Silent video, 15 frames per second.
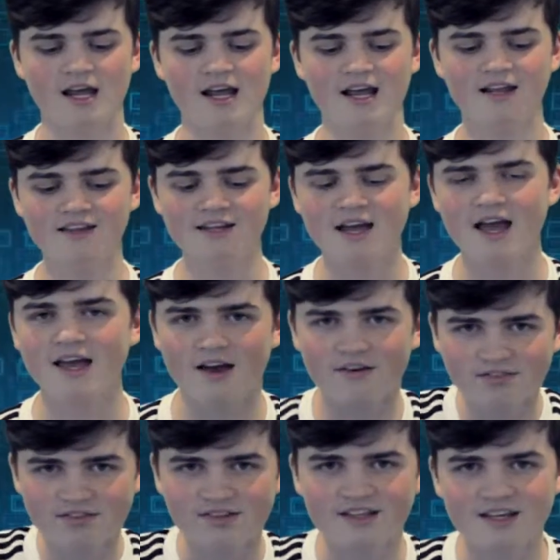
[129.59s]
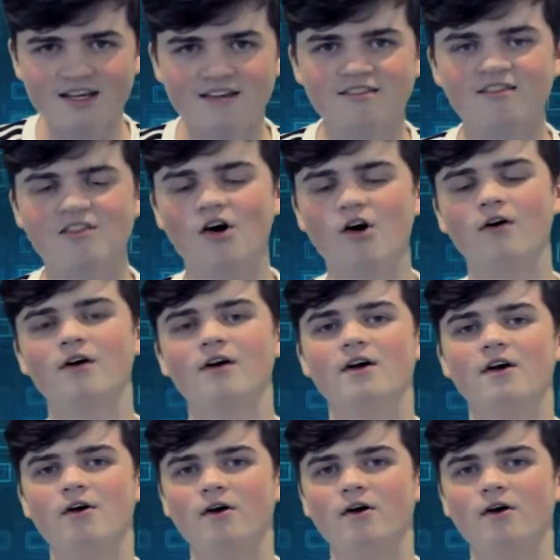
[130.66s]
In the AFC East, though,